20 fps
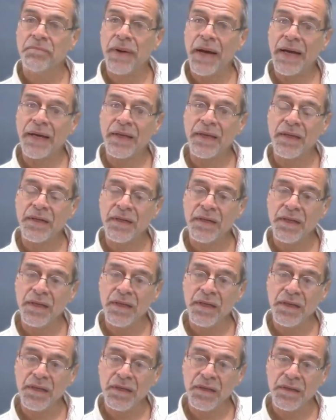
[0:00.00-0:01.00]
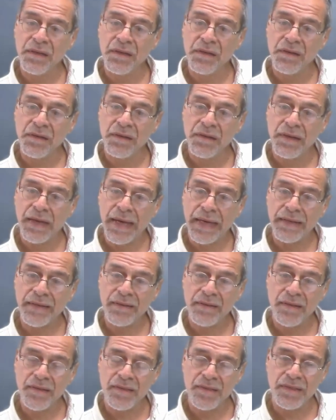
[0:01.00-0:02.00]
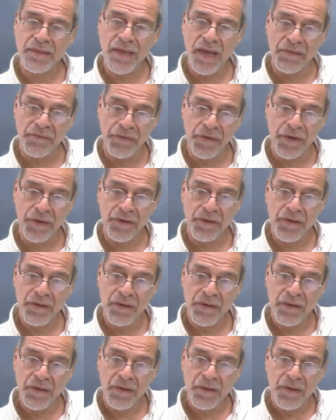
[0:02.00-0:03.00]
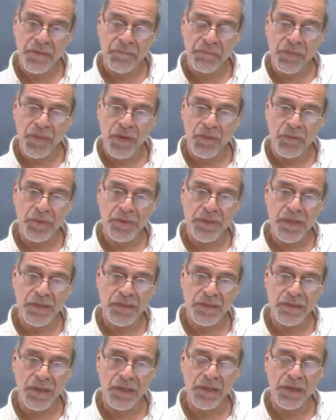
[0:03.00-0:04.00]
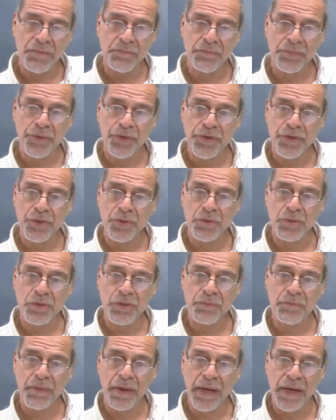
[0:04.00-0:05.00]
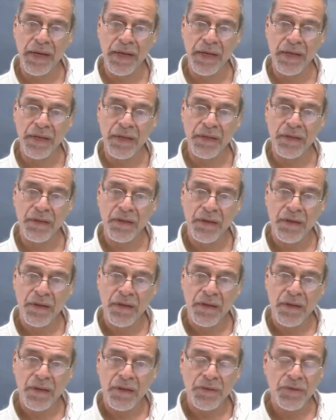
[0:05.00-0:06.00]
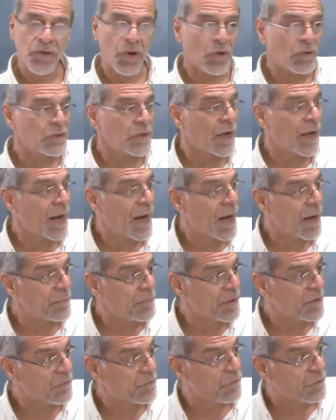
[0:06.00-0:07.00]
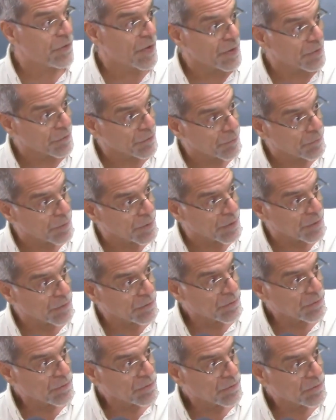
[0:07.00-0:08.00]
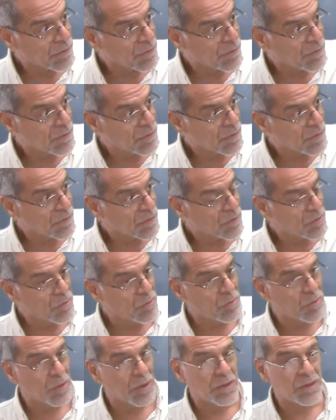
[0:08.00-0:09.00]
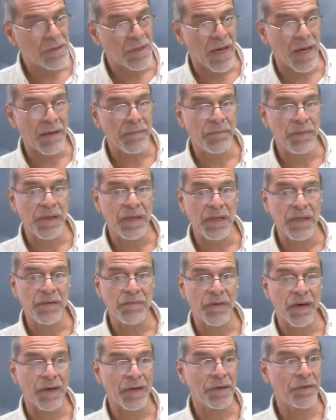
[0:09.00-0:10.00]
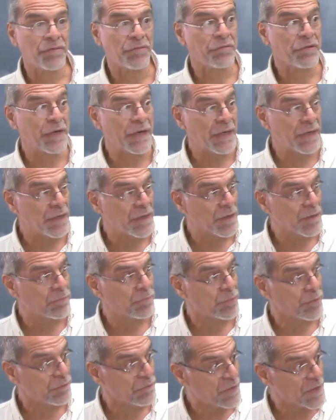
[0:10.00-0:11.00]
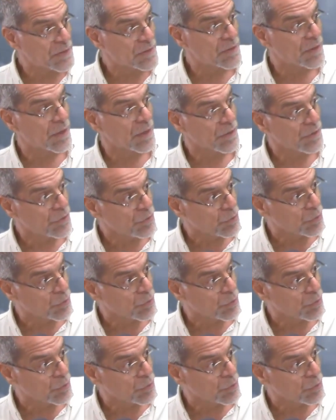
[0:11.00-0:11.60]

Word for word: back in the 97 there was a study produced by Dr. Hamid Farabi, who was, I believe, an Iranian professor at